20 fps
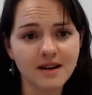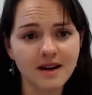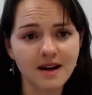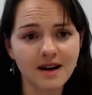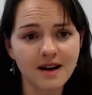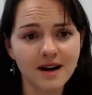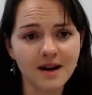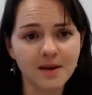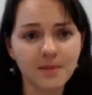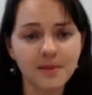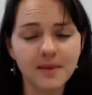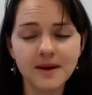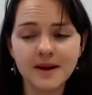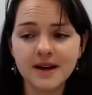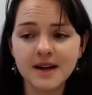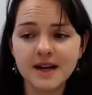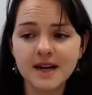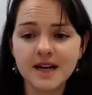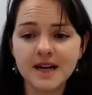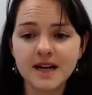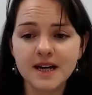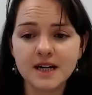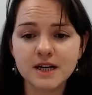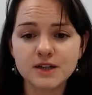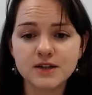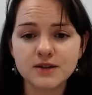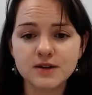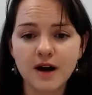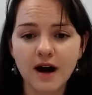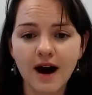
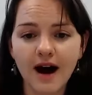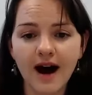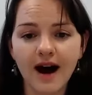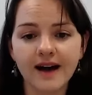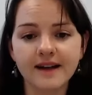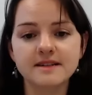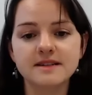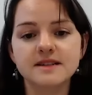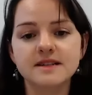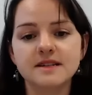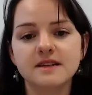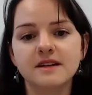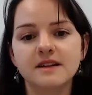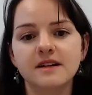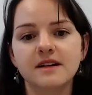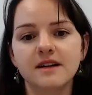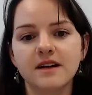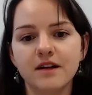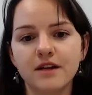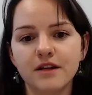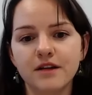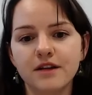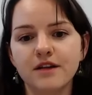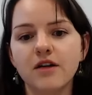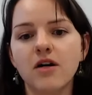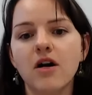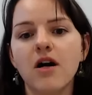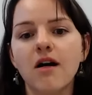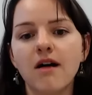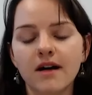And
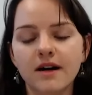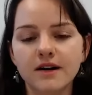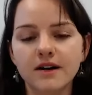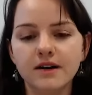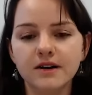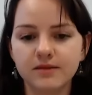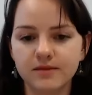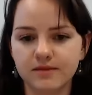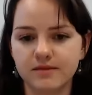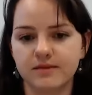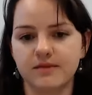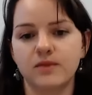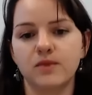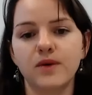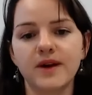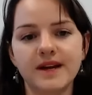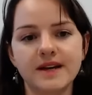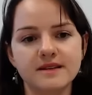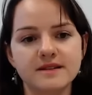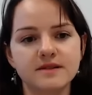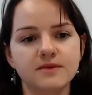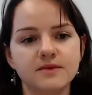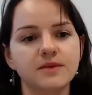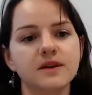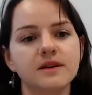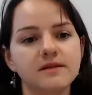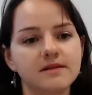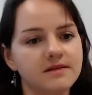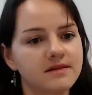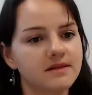there are ways,
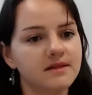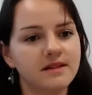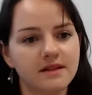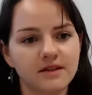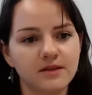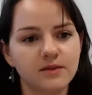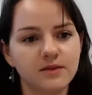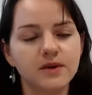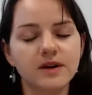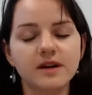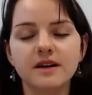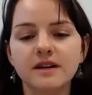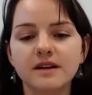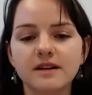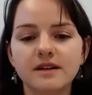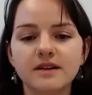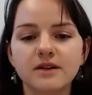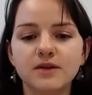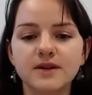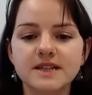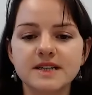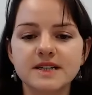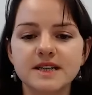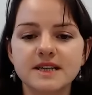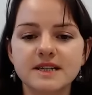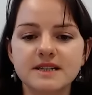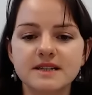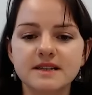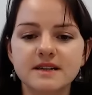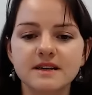and we can go into
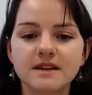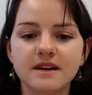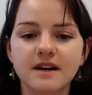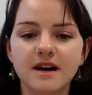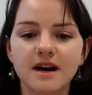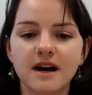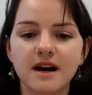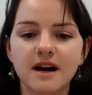this, that